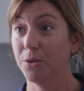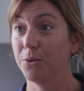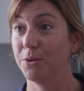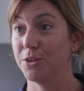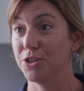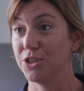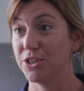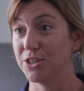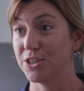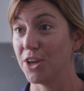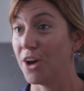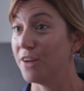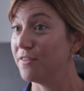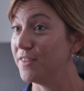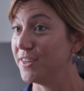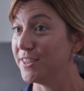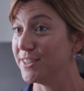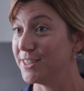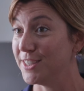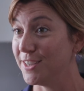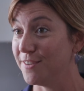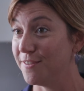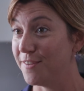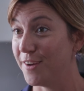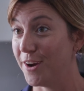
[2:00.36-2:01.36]
which is
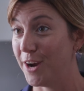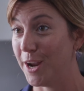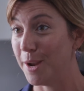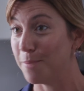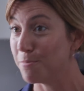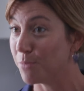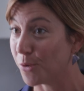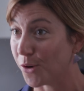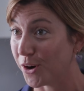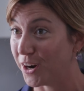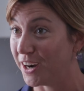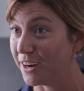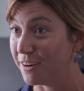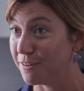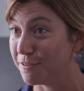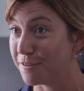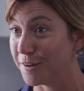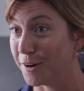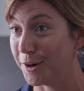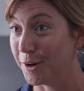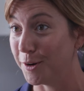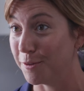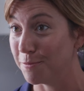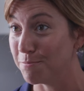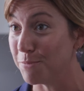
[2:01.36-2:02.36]
obviously very important
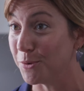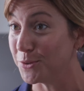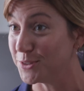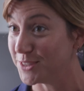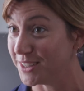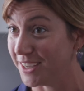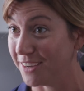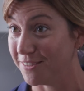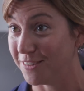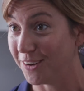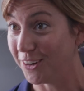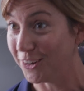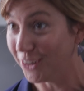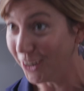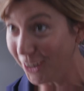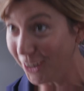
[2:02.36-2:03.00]
for most life on